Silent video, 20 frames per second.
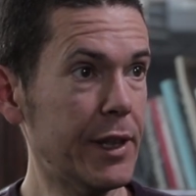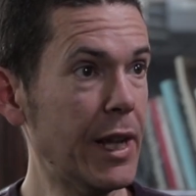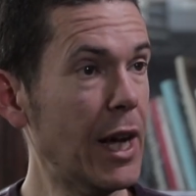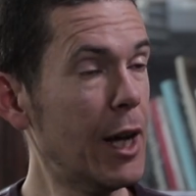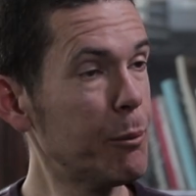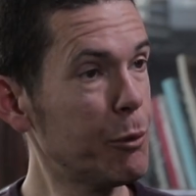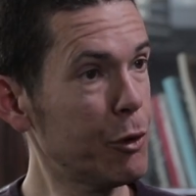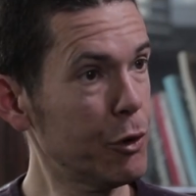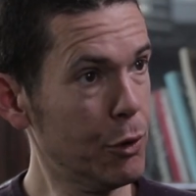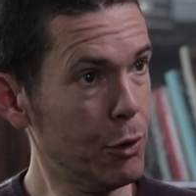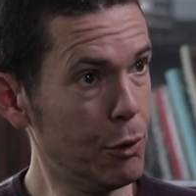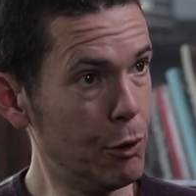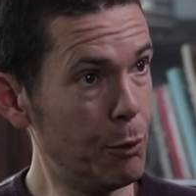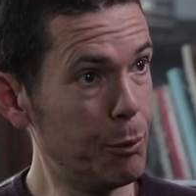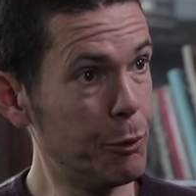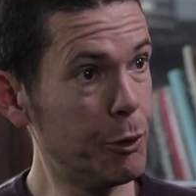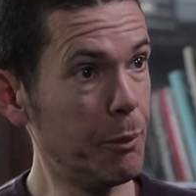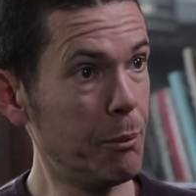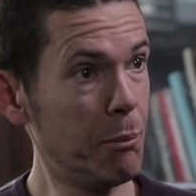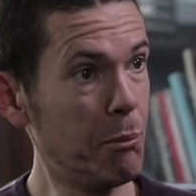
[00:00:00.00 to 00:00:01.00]
That
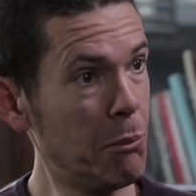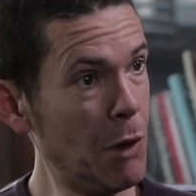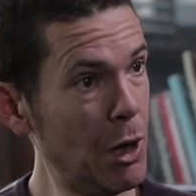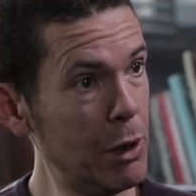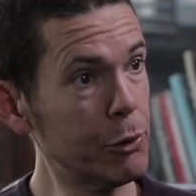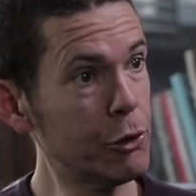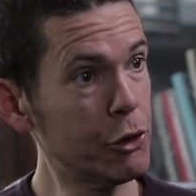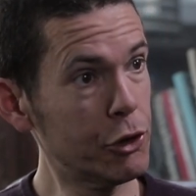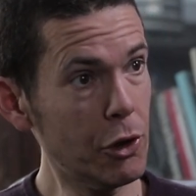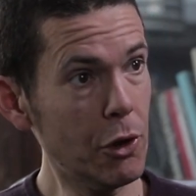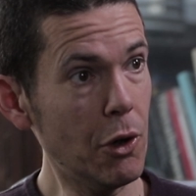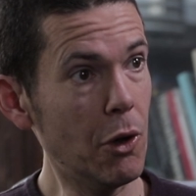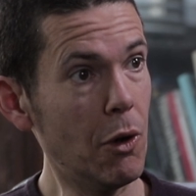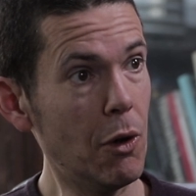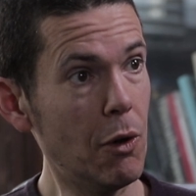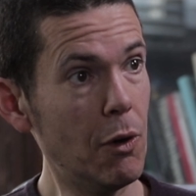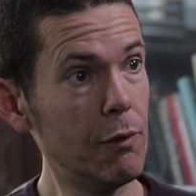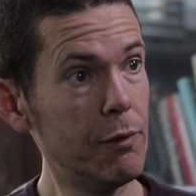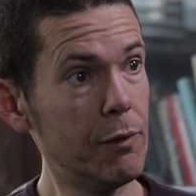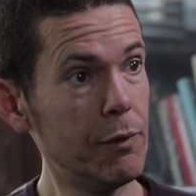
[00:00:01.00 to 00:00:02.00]
absorbs most
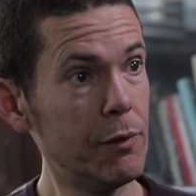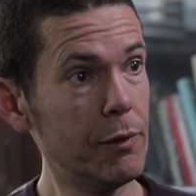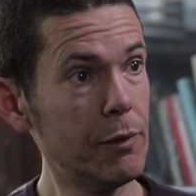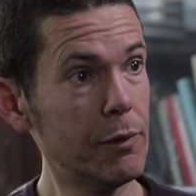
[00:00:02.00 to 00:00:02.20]
of